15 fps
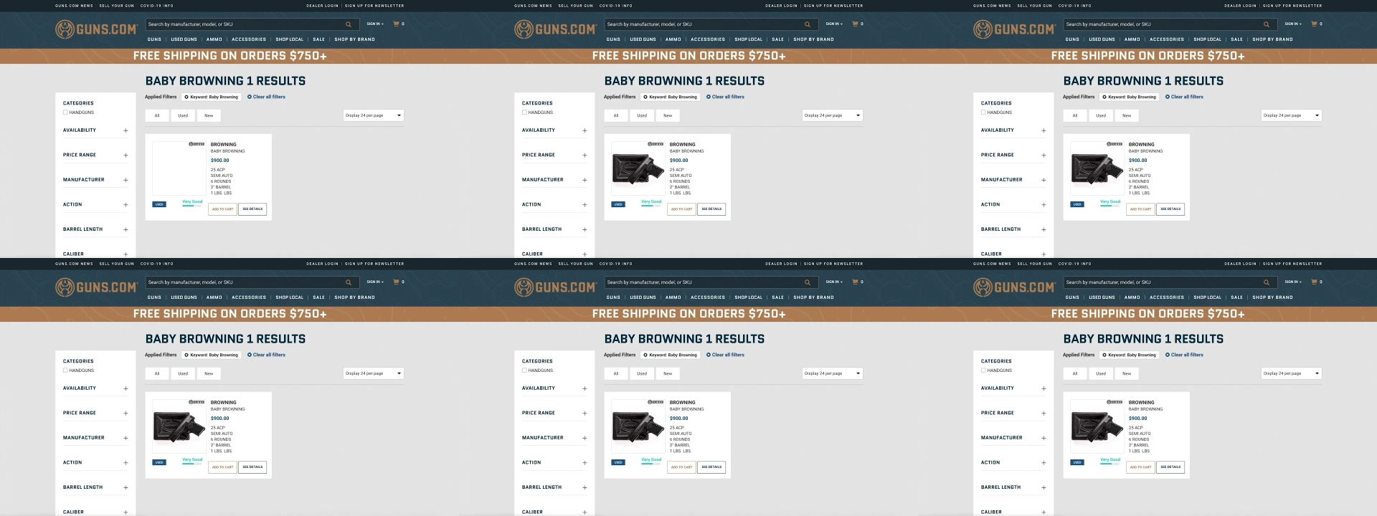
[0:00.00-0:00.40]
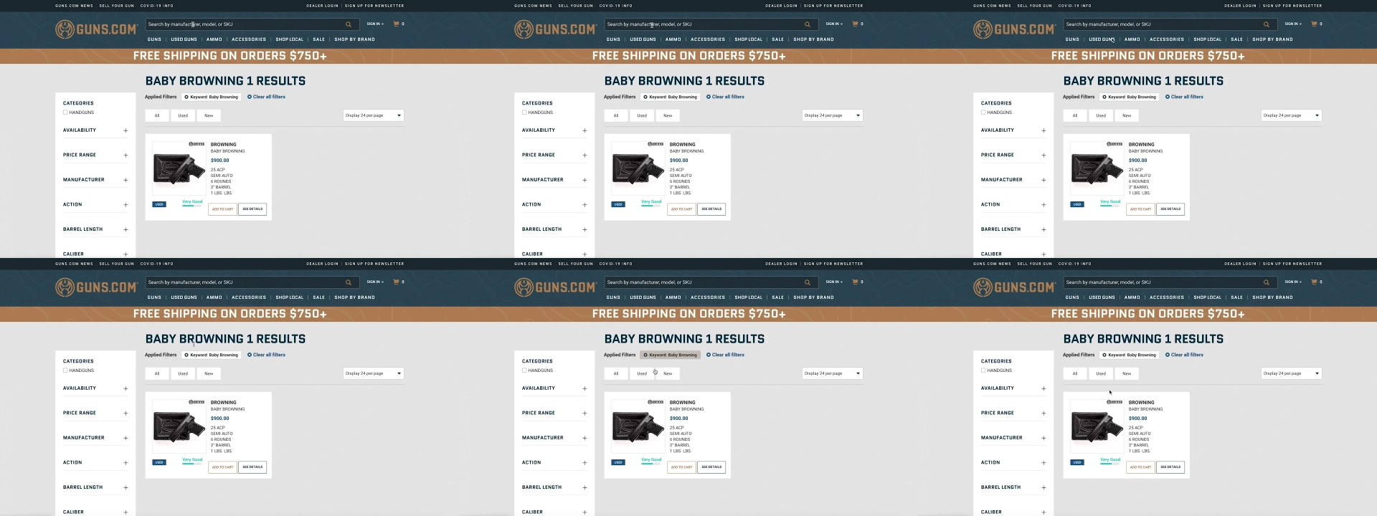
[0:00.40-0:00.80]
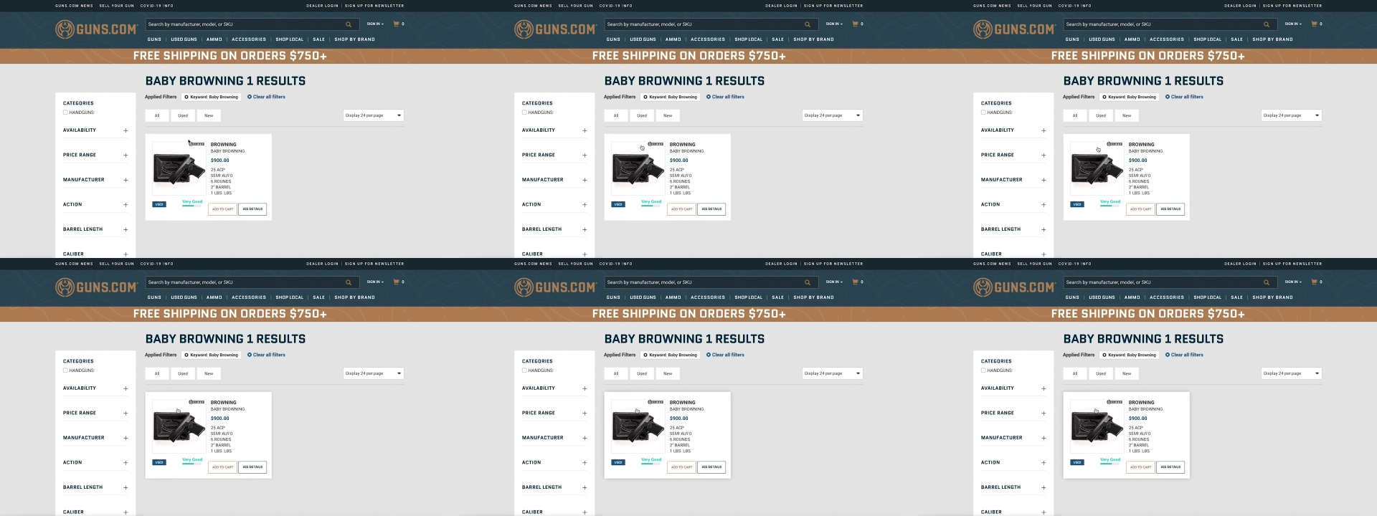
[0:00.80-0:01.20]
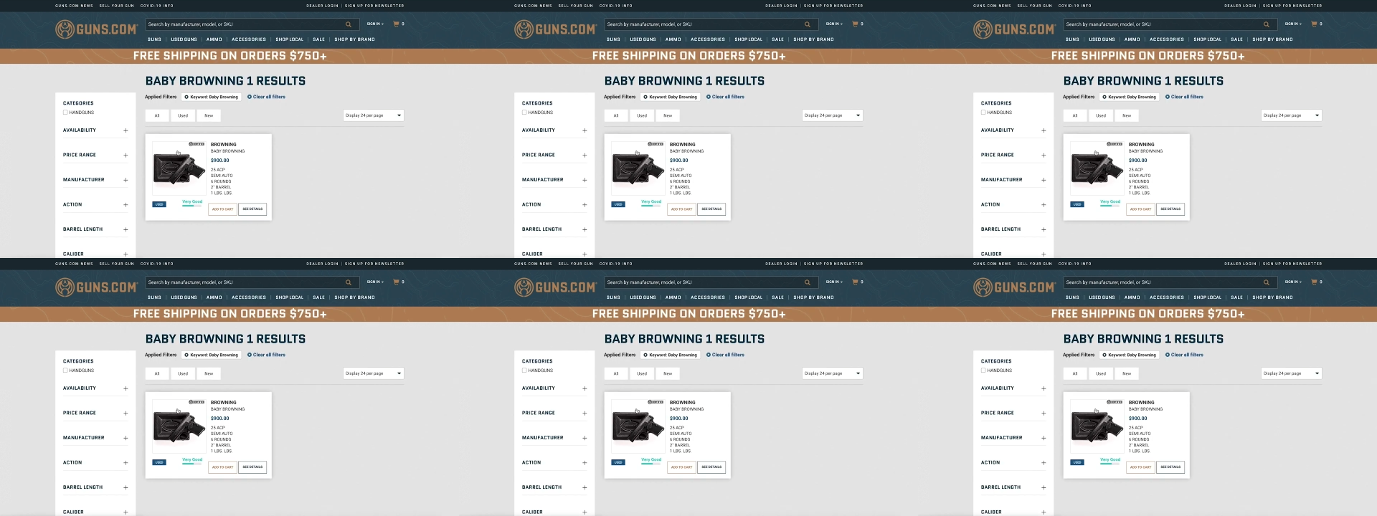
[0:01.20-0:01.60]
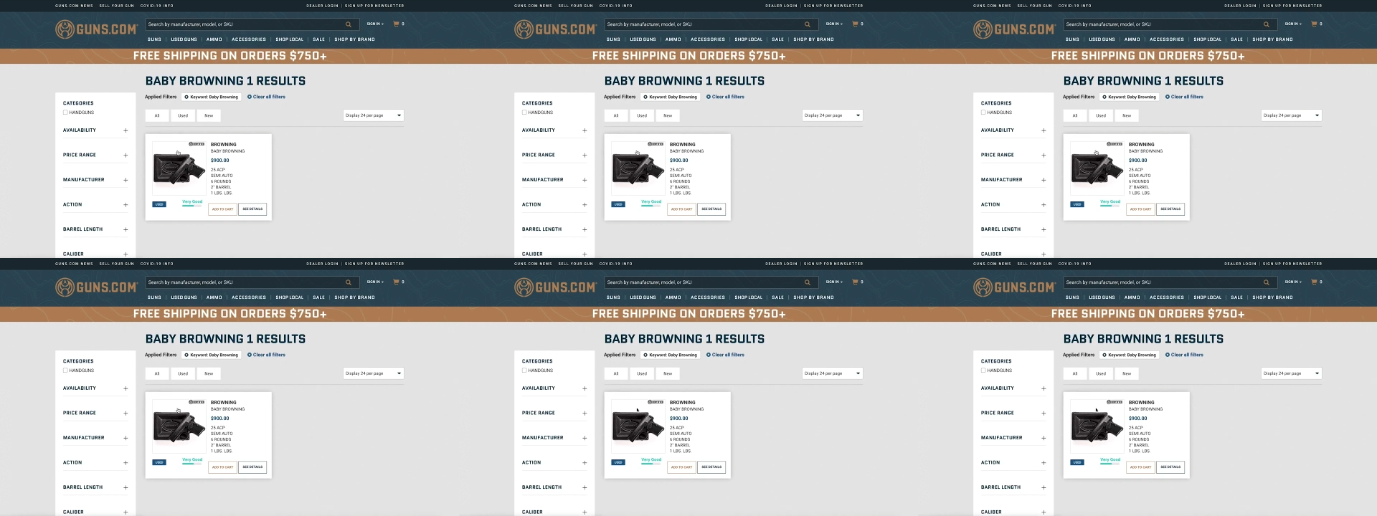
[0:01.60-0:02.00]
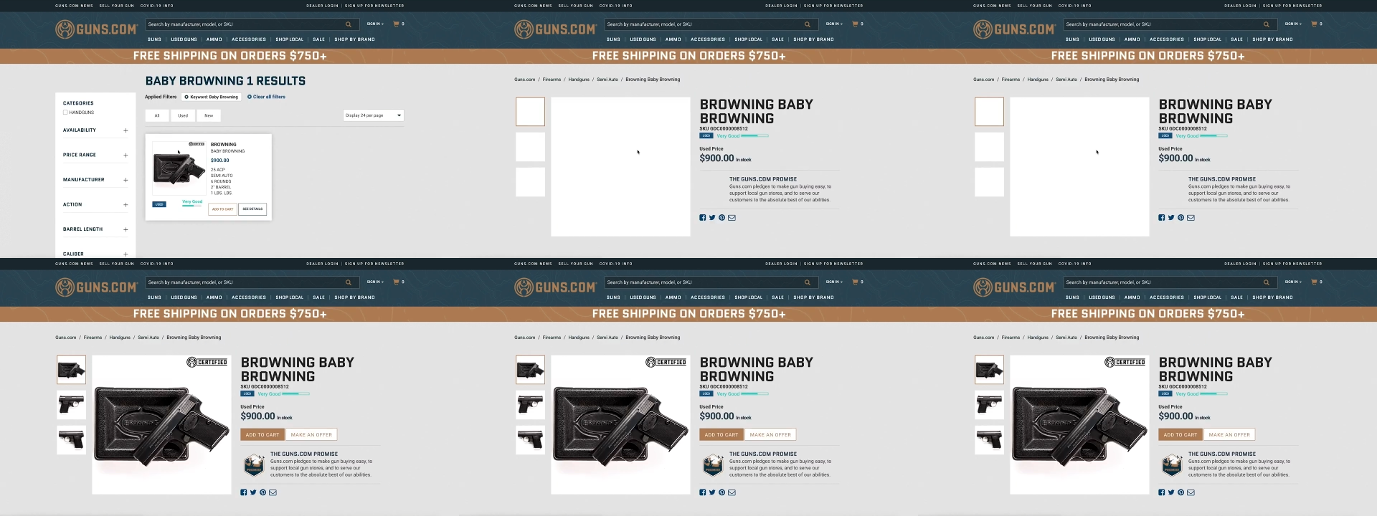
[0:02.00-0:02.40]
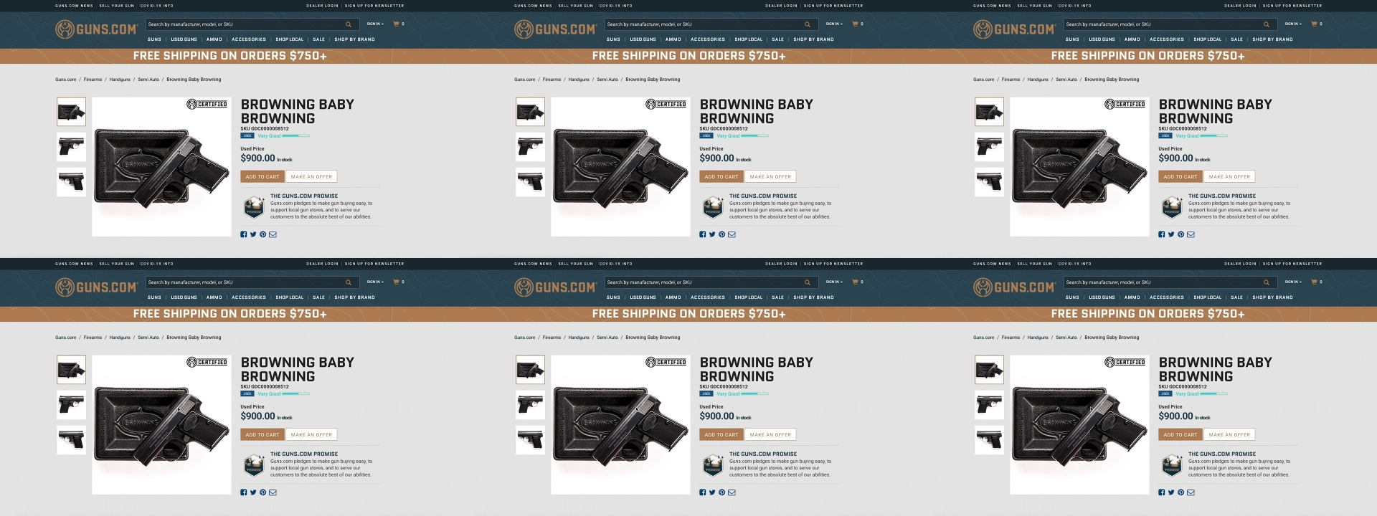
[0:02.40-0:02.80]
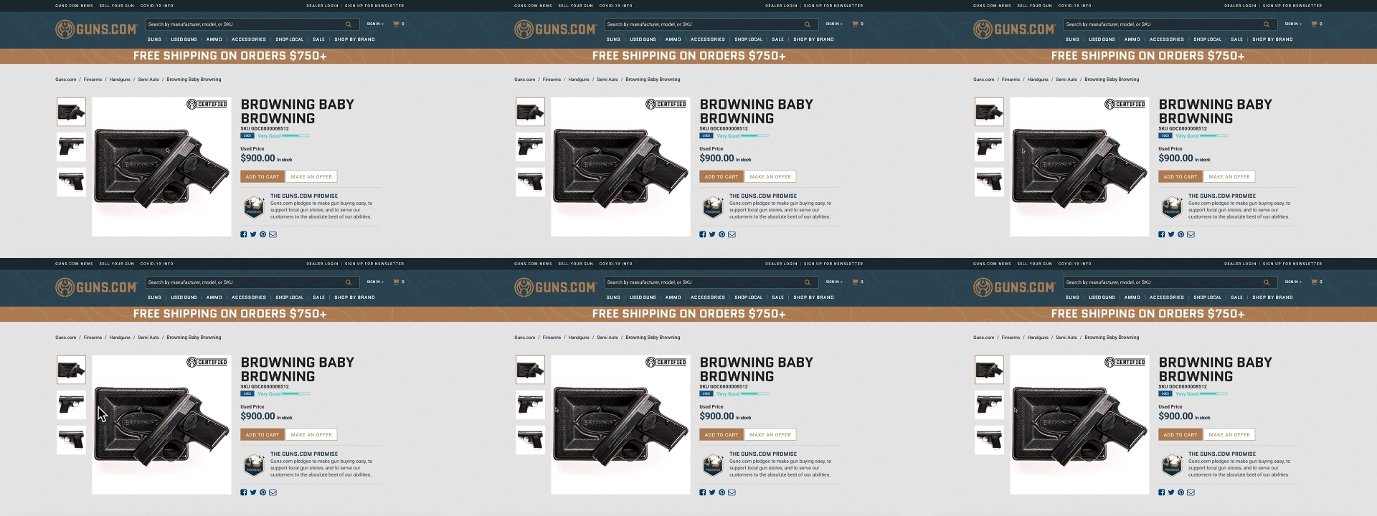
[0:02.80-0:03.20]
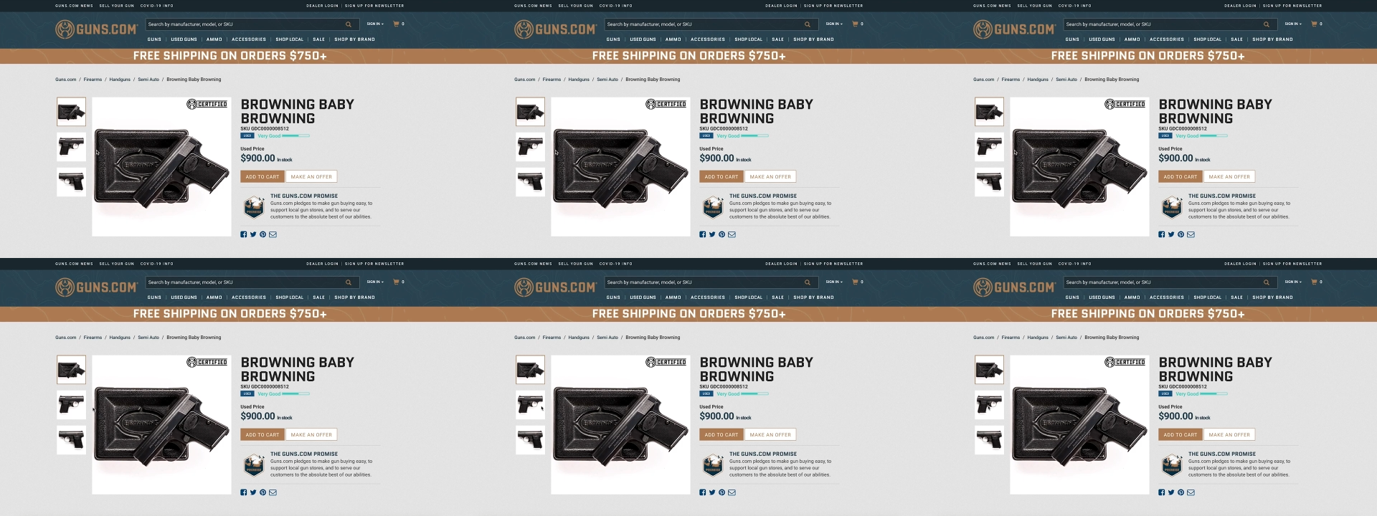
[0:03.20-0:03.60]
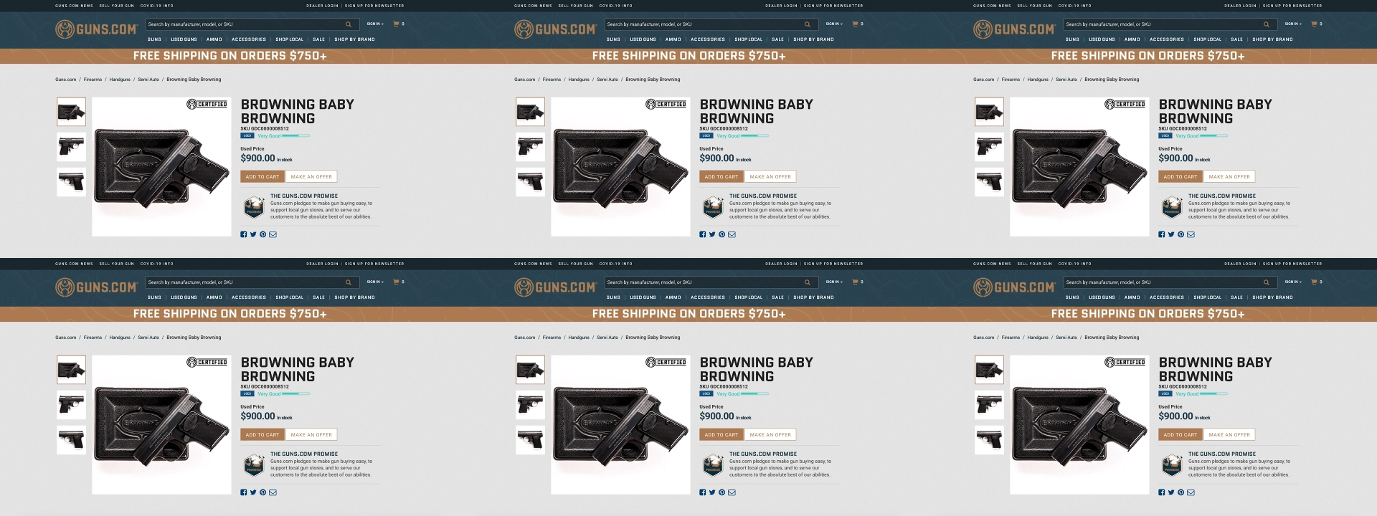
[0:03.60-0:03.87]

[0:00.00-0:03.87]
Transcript: [unreadable: no face in view]